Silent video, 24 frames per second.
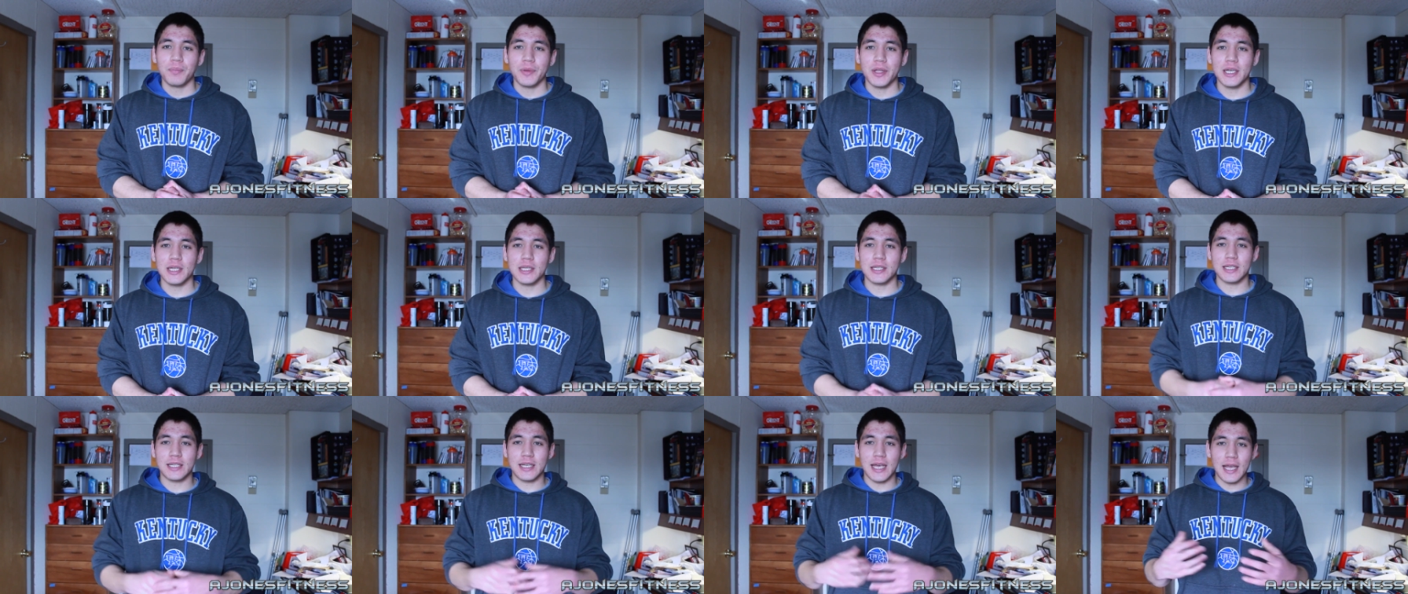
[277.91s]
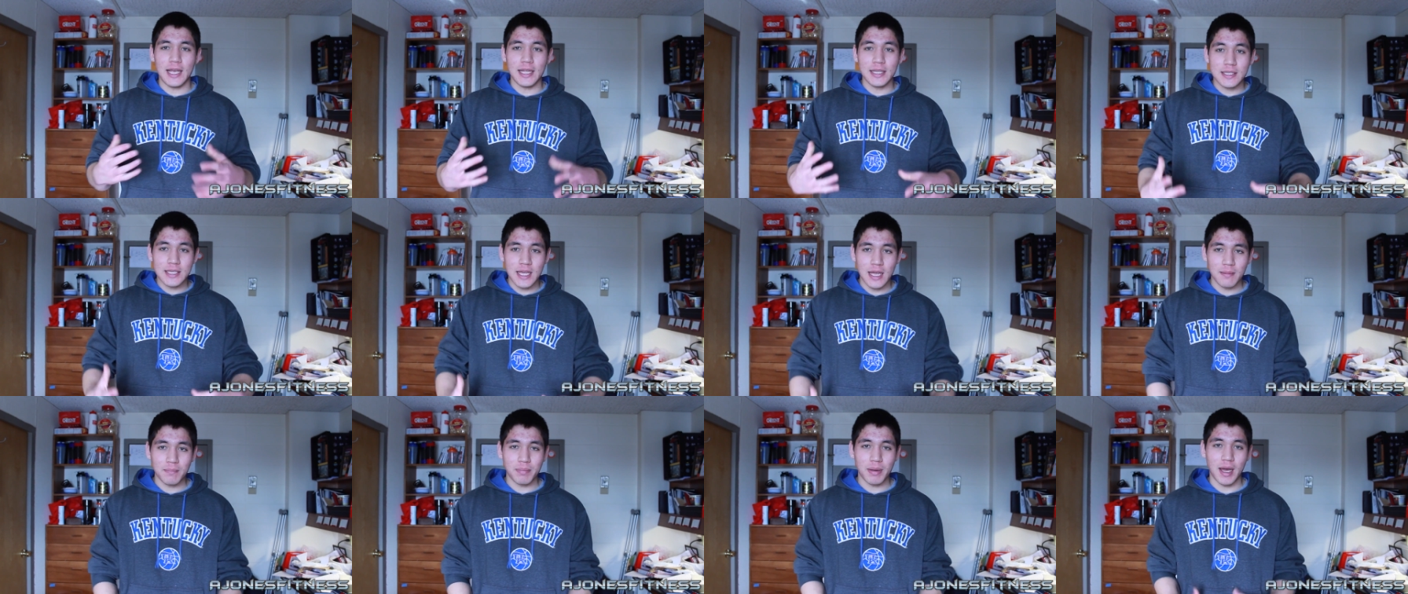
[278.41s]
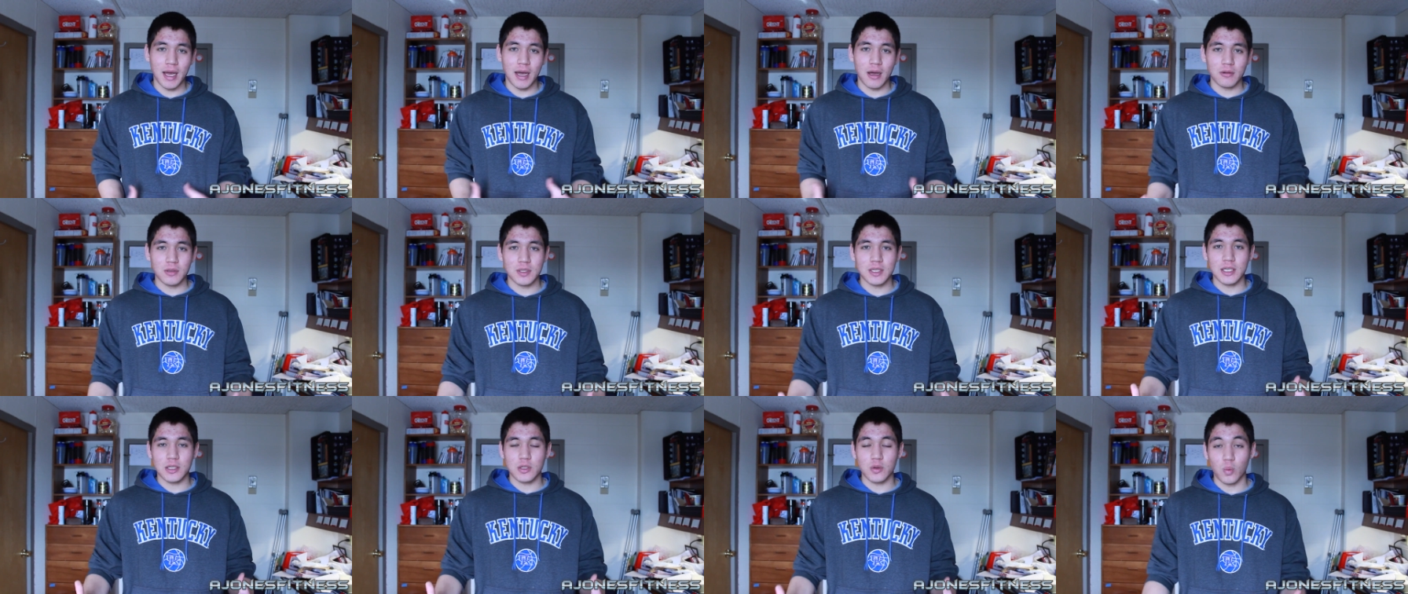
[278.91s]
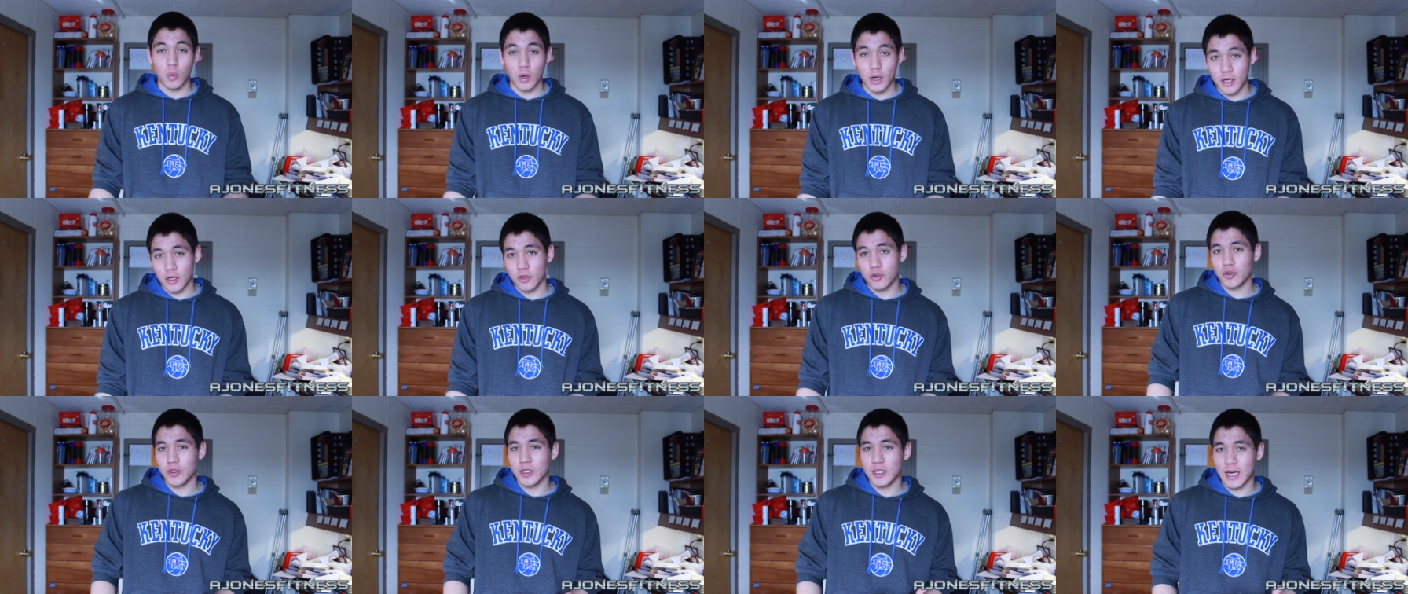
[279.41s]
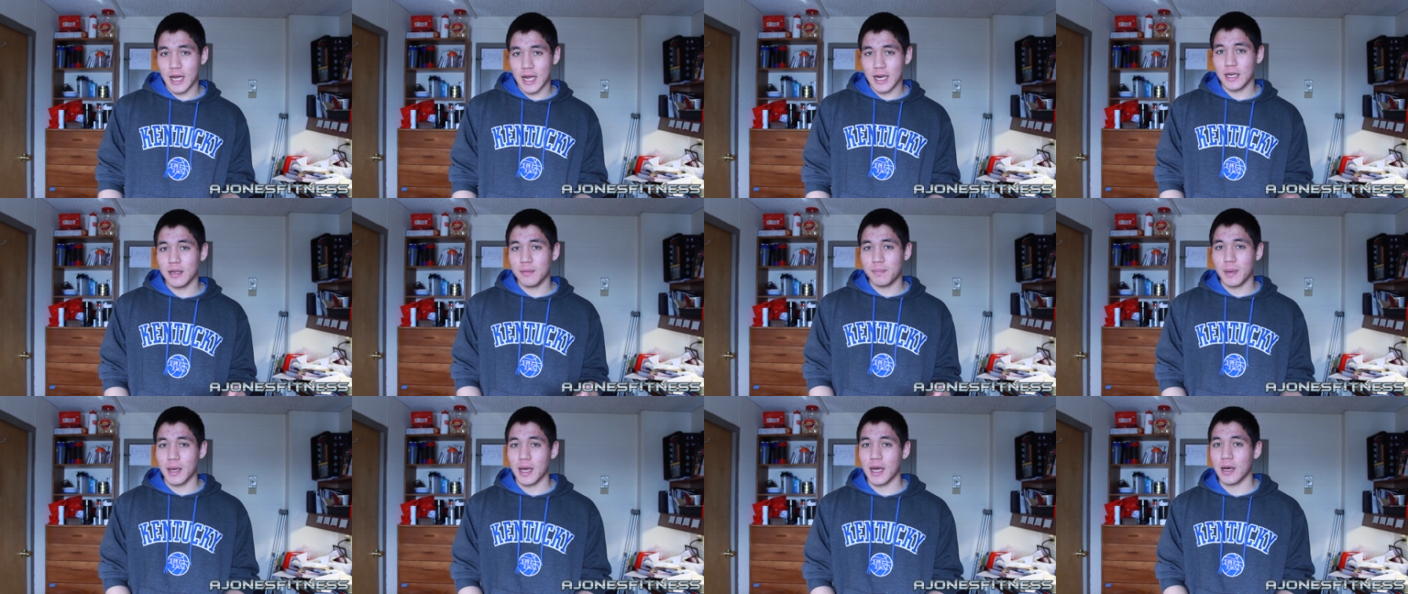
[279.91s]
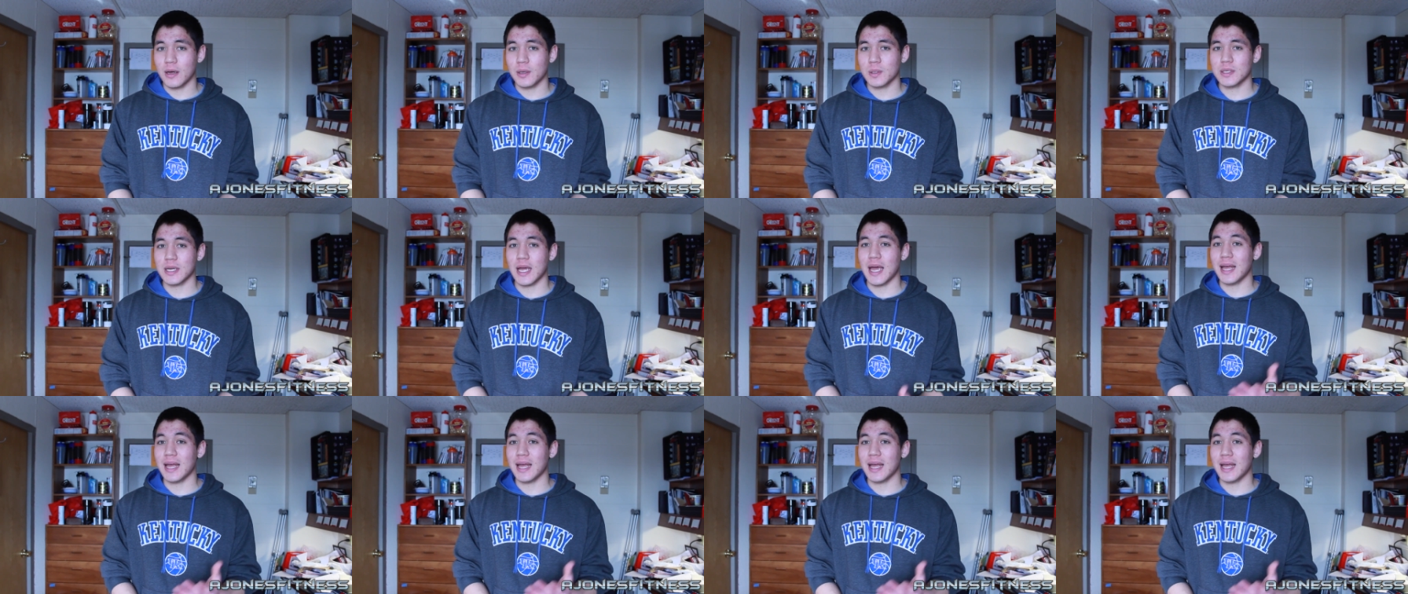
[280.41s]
is gain 10 pounds, get to 190 pounds,